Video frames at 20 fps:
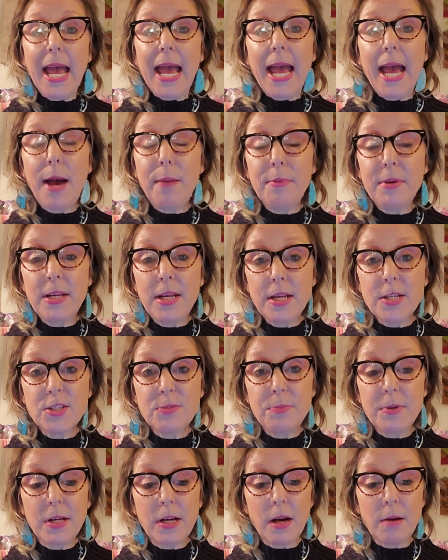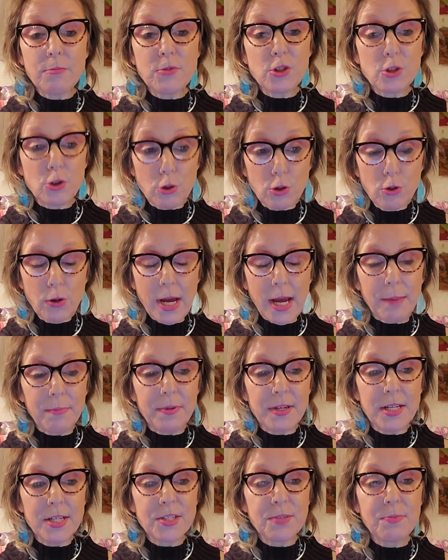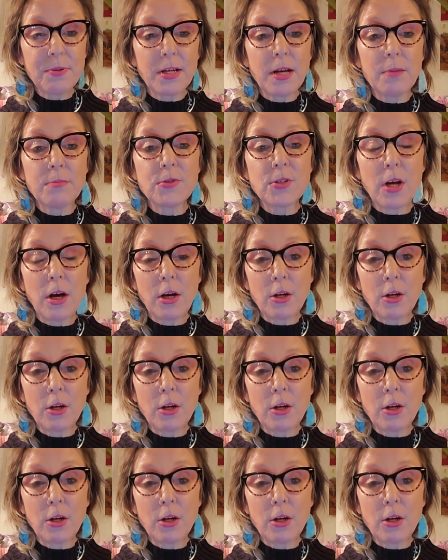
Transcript: Happiness becomes true happiness becomes